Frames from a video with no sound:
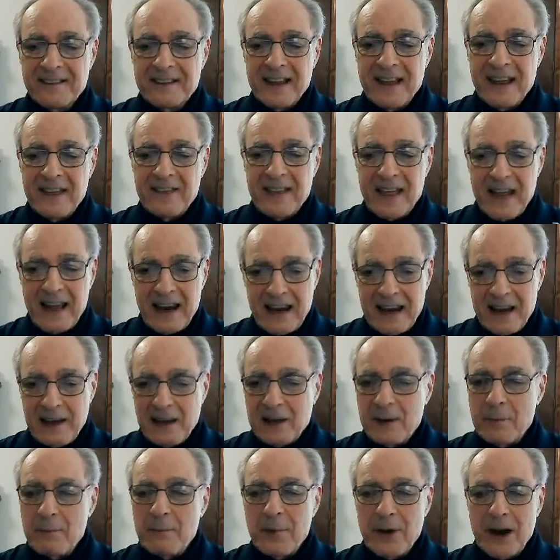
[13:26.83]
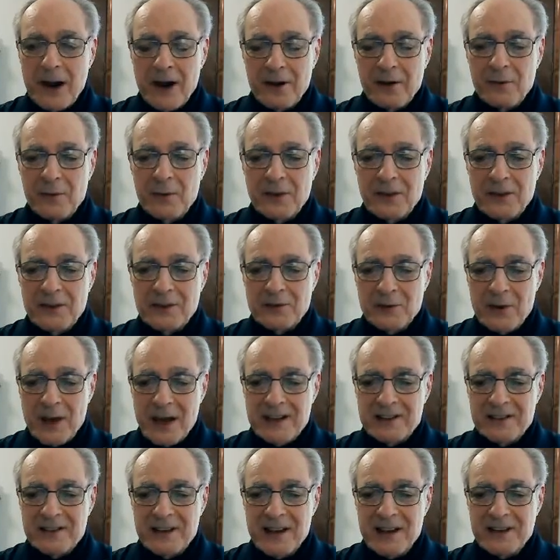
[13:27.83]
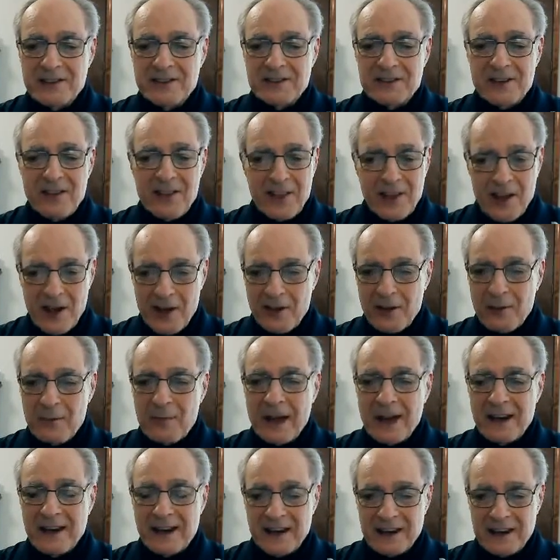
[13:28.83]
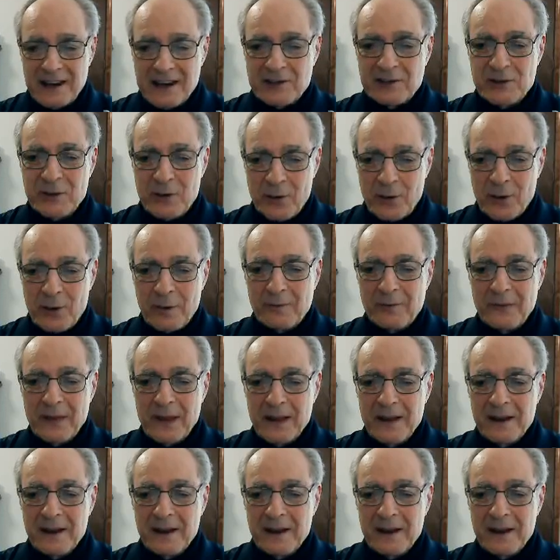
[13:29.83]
and then he compared it with the translations of the other men in this group.